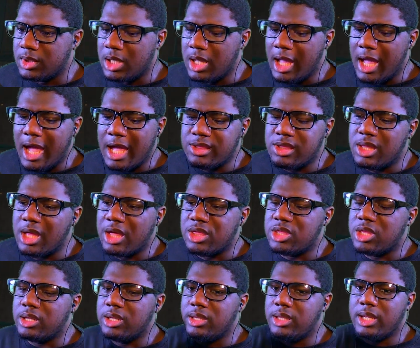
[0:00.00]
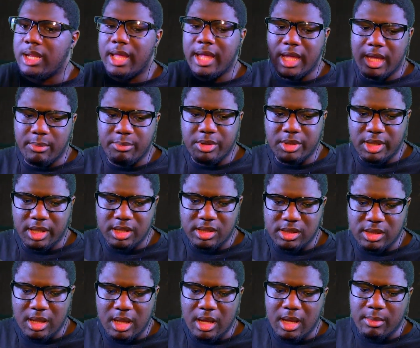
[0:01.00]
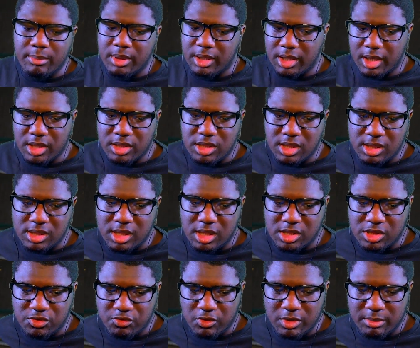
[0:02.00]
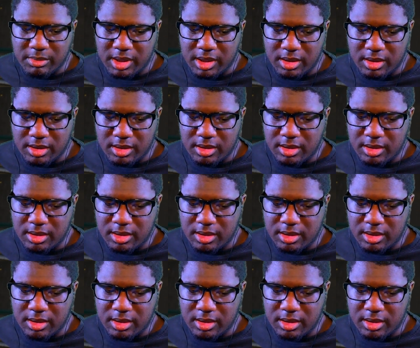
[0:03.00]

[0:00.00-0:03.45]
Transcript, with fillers: Actually, I should have did an ambulance because she's extremely